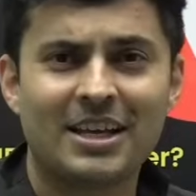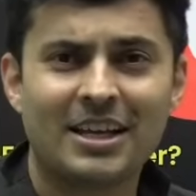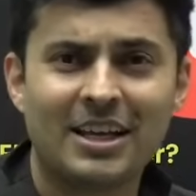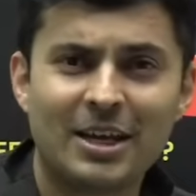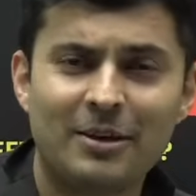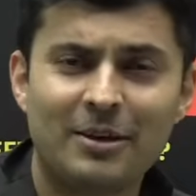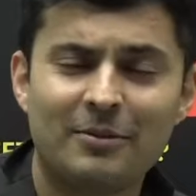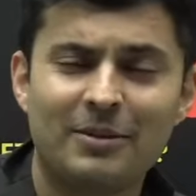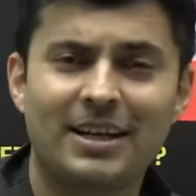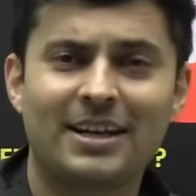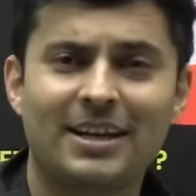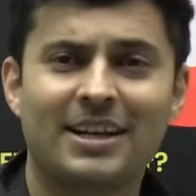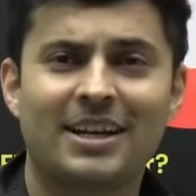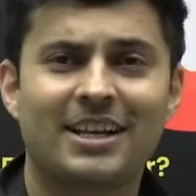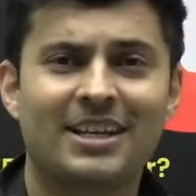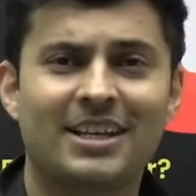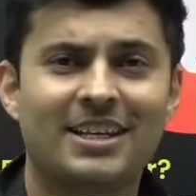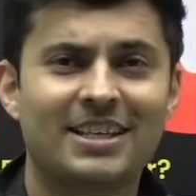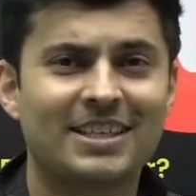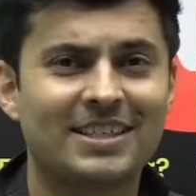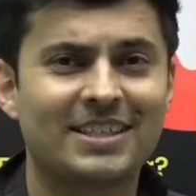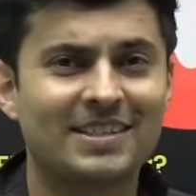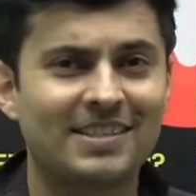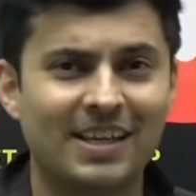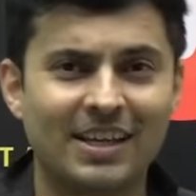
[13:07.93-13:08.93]
ever
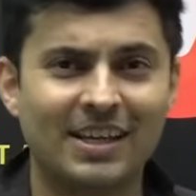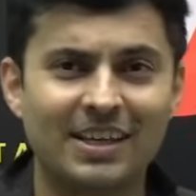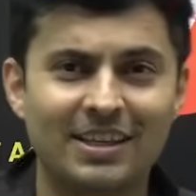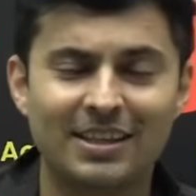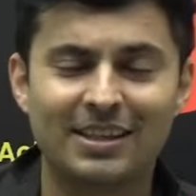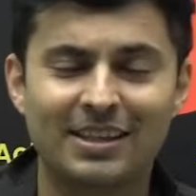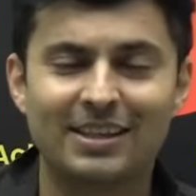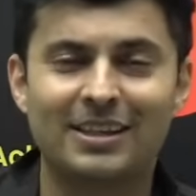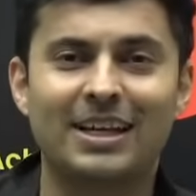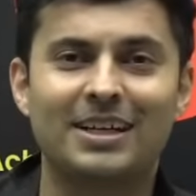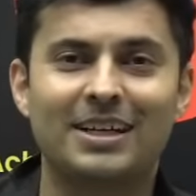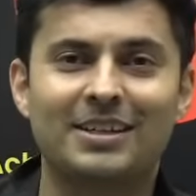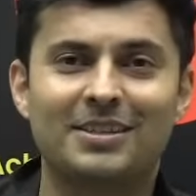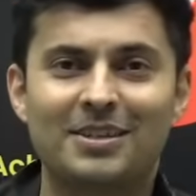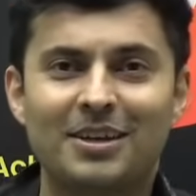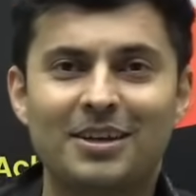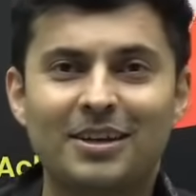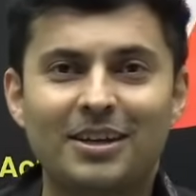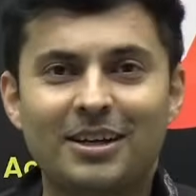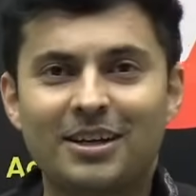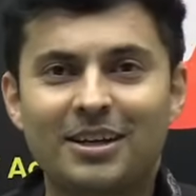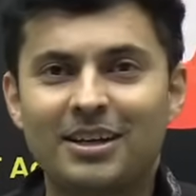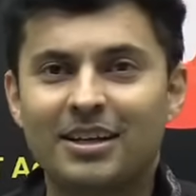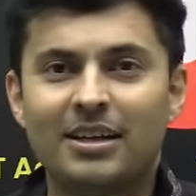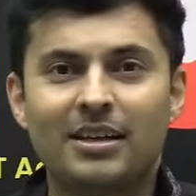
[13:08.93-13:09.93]
say that,
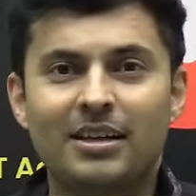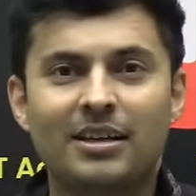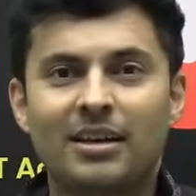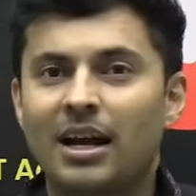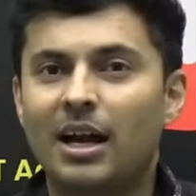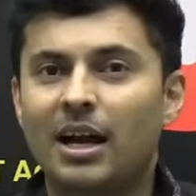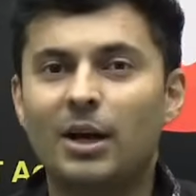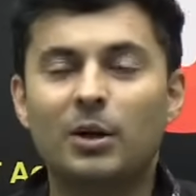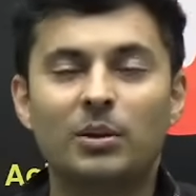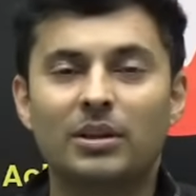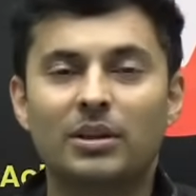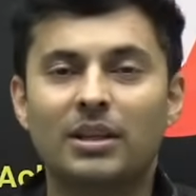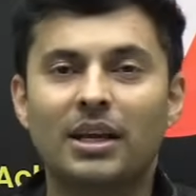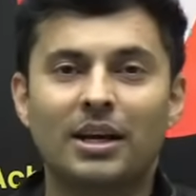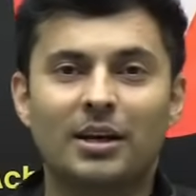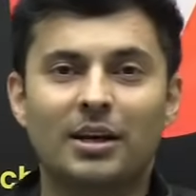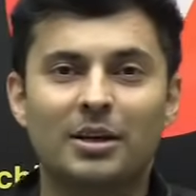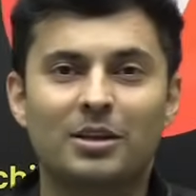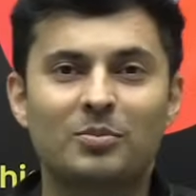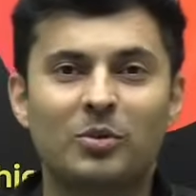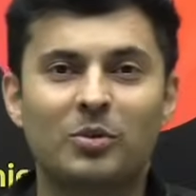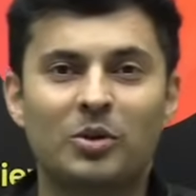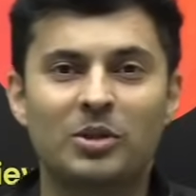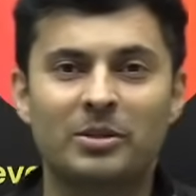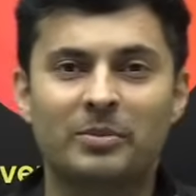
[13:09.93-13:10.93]
sir, I don't think it
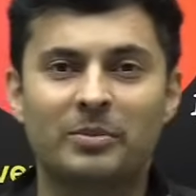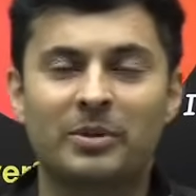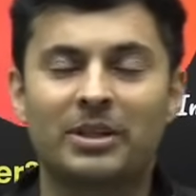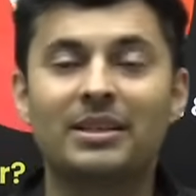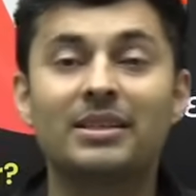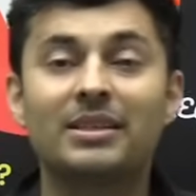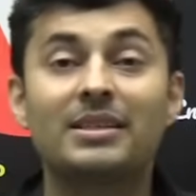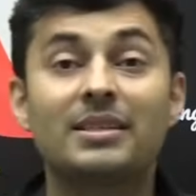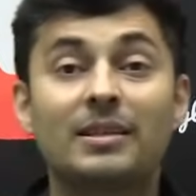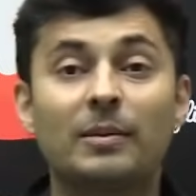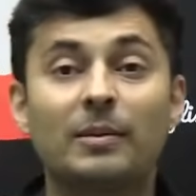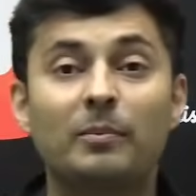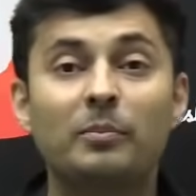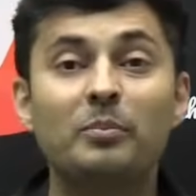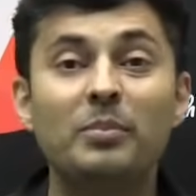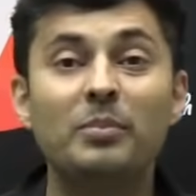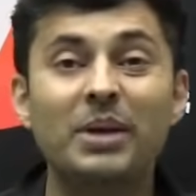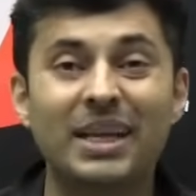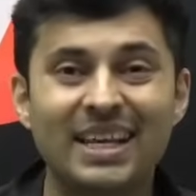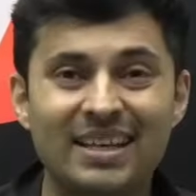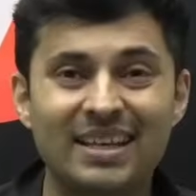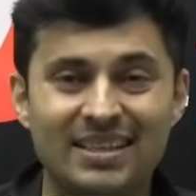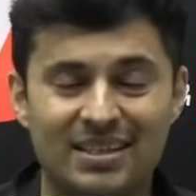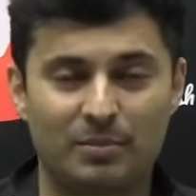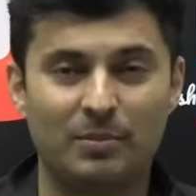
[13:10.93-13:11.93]
is possible. This is the
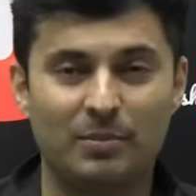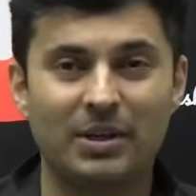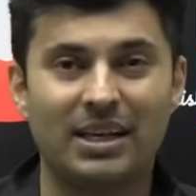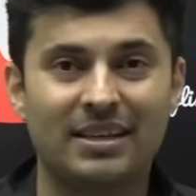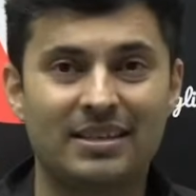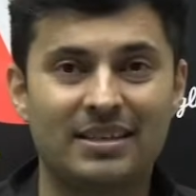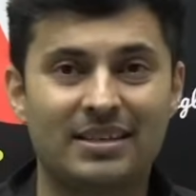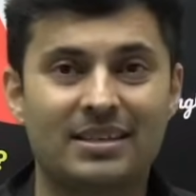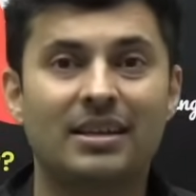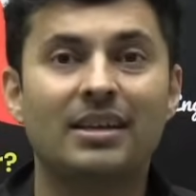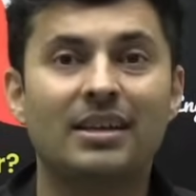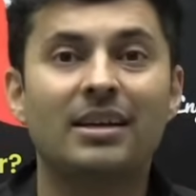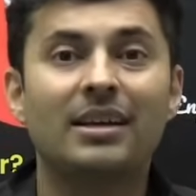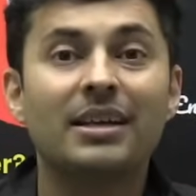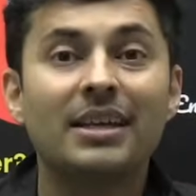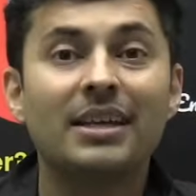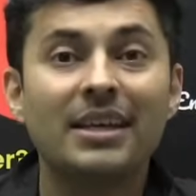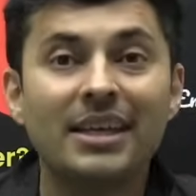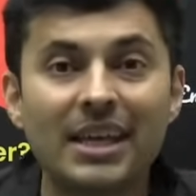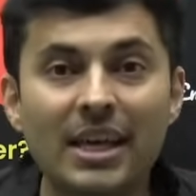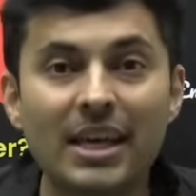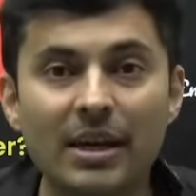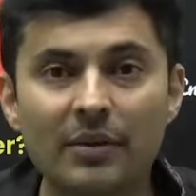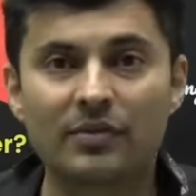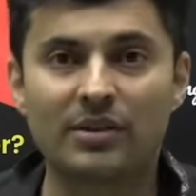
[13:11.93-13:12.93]
biggest, biggest
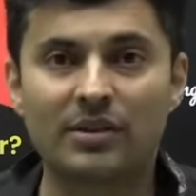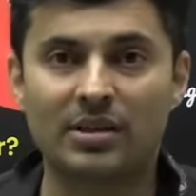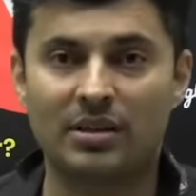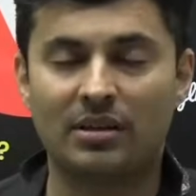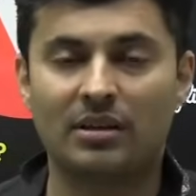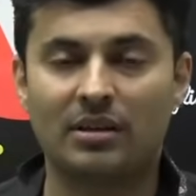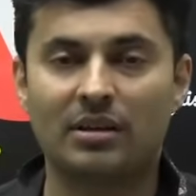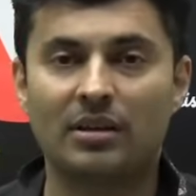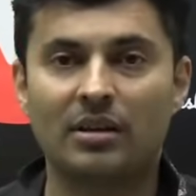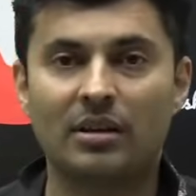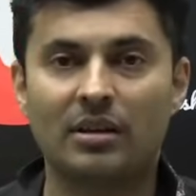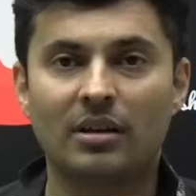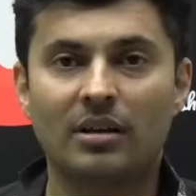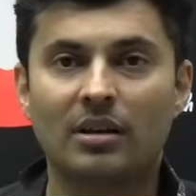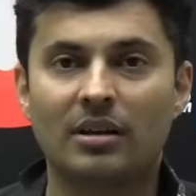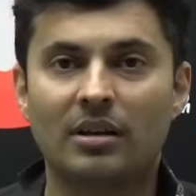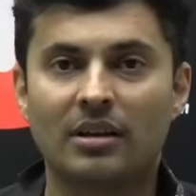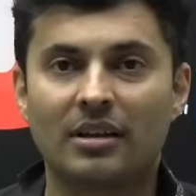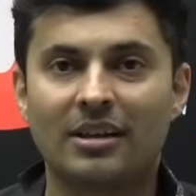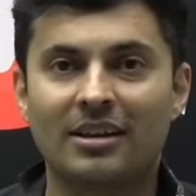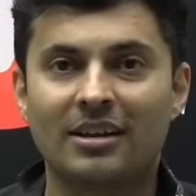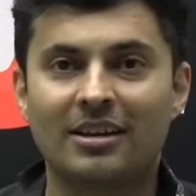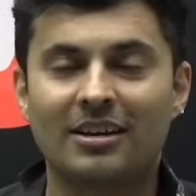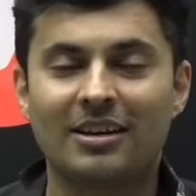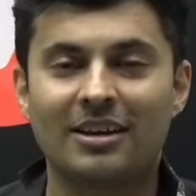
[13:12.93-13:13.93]
gift
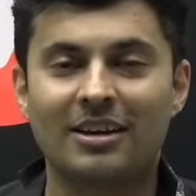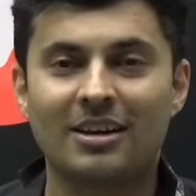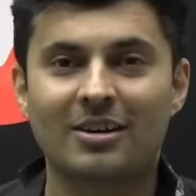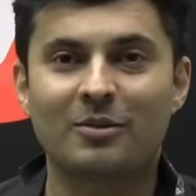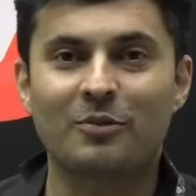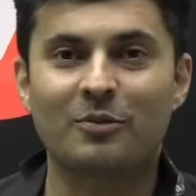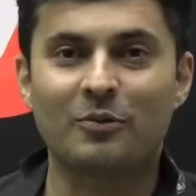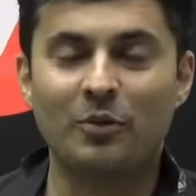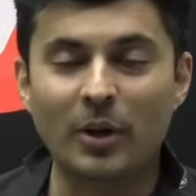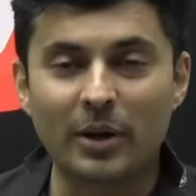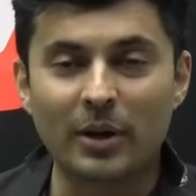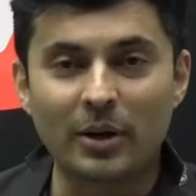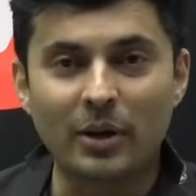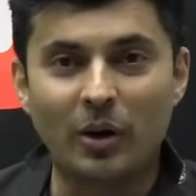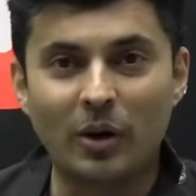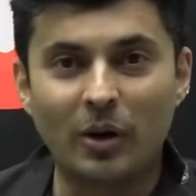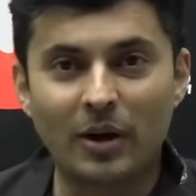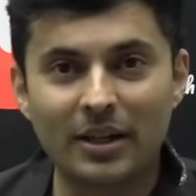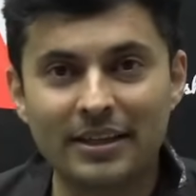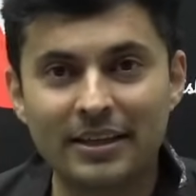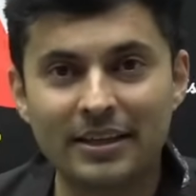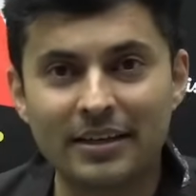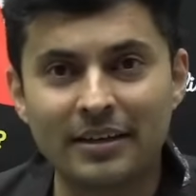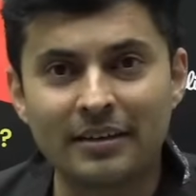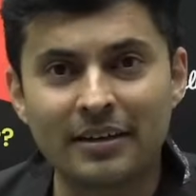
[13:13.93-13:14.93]
for
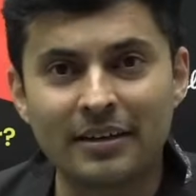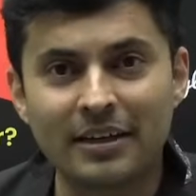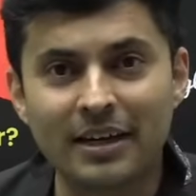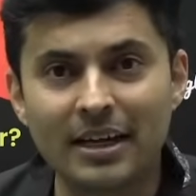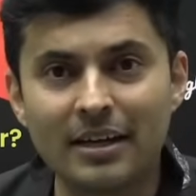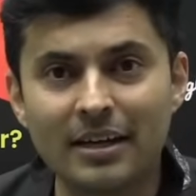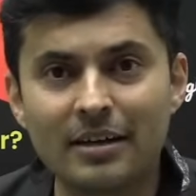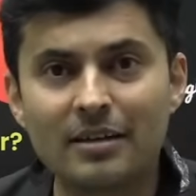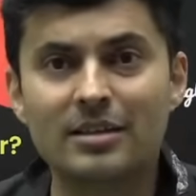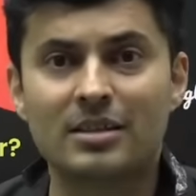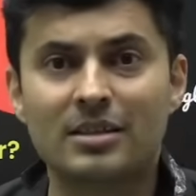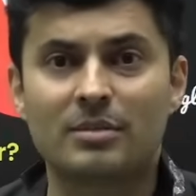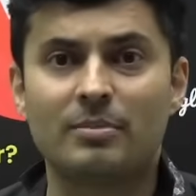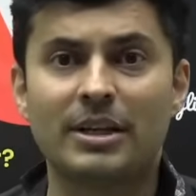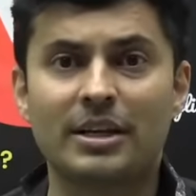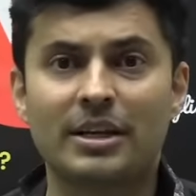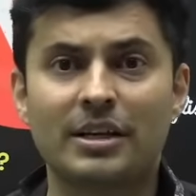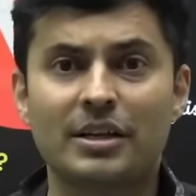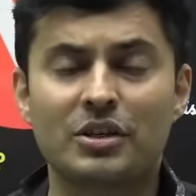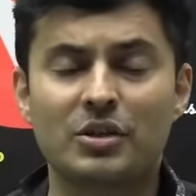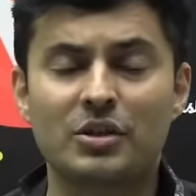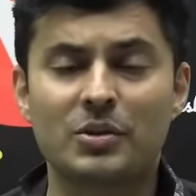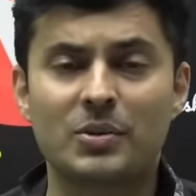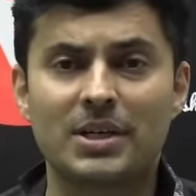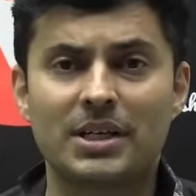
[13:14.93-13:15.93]
all the English
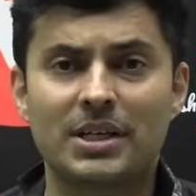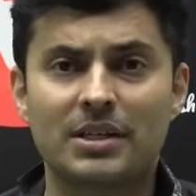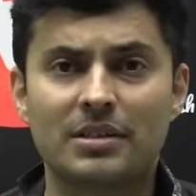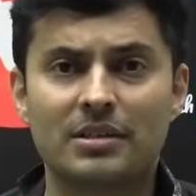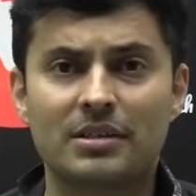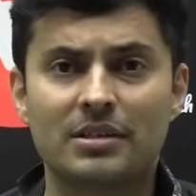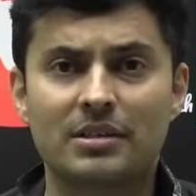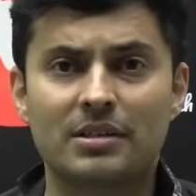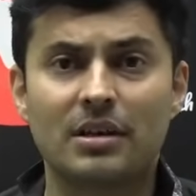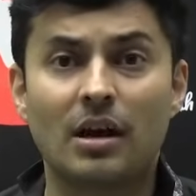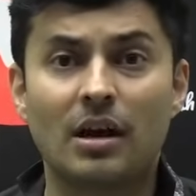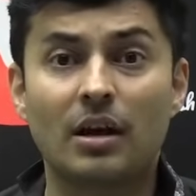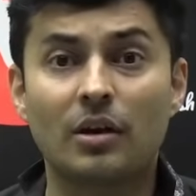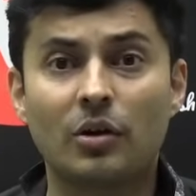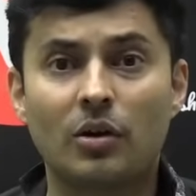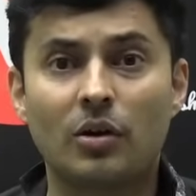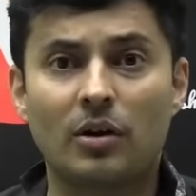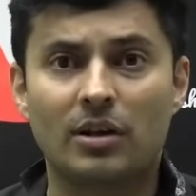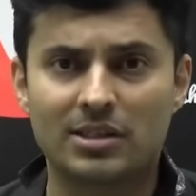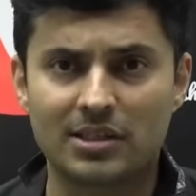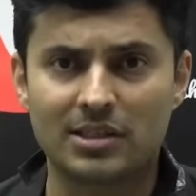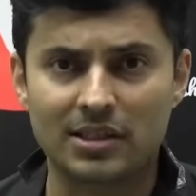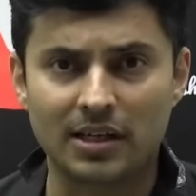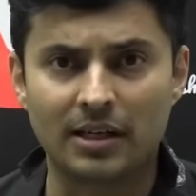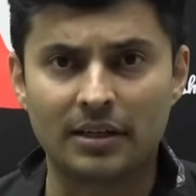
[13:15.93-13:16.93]
speaking students
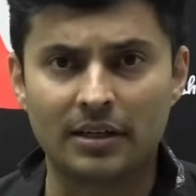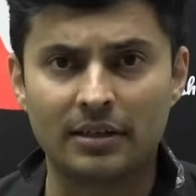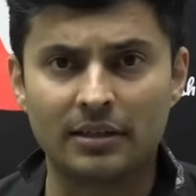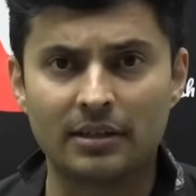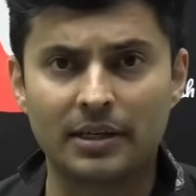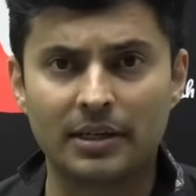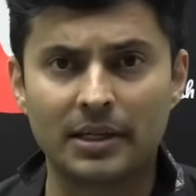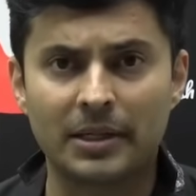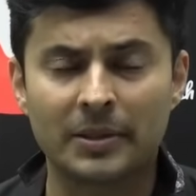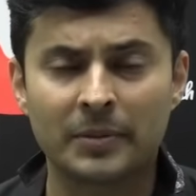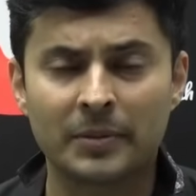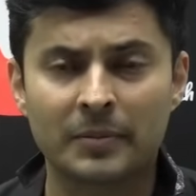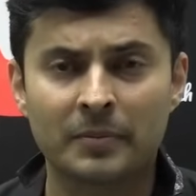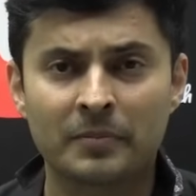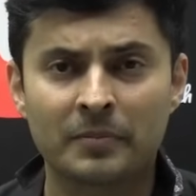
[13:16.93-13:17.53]
across the country.